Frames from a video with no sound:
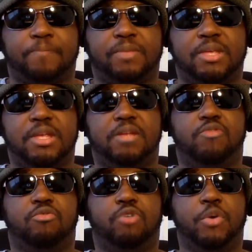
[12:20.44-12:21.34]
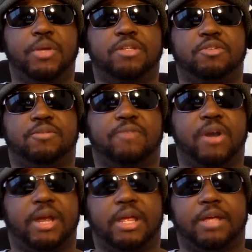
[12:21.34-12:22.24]
He grew into some
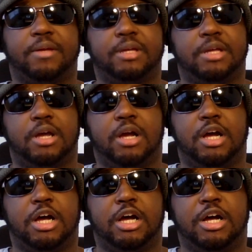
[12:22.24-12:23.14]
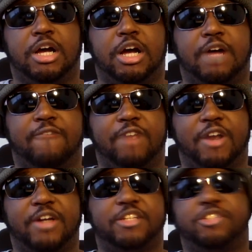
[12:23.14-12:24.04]
very...
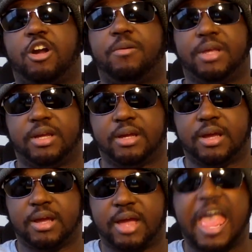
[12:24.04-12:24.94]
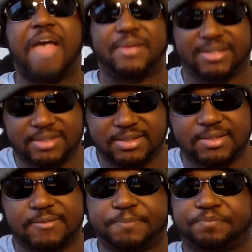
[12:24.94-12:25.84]
very disturbing
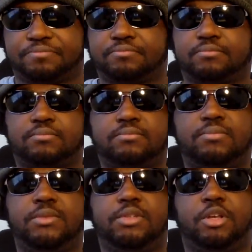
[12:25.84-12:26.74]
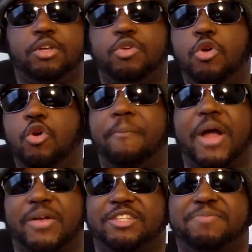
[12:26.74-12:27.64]
habits. So you knew
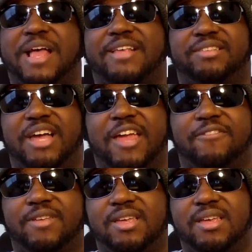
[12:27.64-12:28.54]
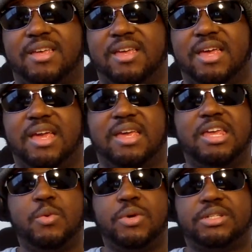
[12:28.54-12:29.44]
about his past life.
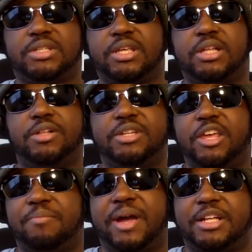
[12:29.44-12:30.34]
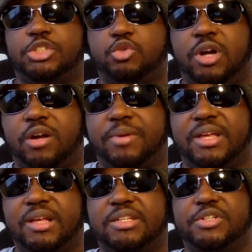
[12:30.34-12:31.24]
He was killed and hit by a truck
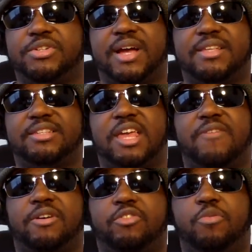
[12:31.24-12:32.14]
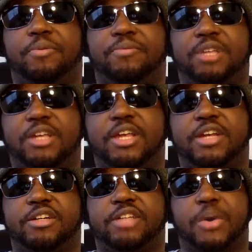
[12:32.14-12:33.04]
because he was trying to save a group of
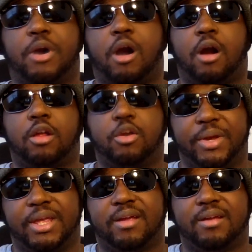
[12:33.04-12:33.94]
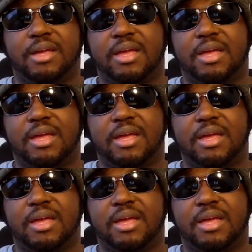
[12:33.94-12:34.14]
teenagers that were arguing,